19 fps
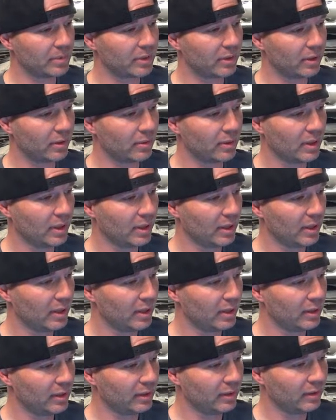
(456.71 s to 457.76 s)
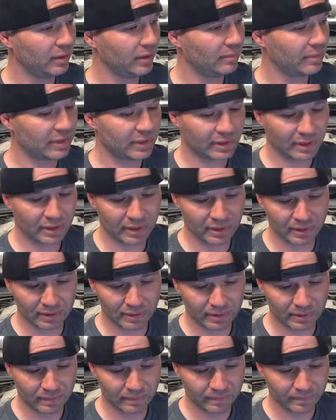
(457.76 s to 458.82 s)
So I'm just going
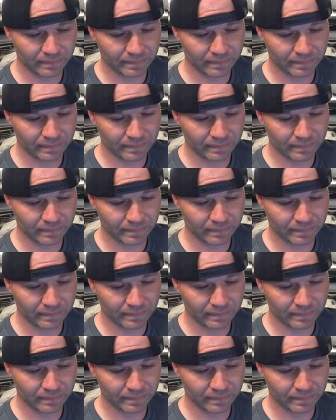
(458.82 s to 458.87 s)
to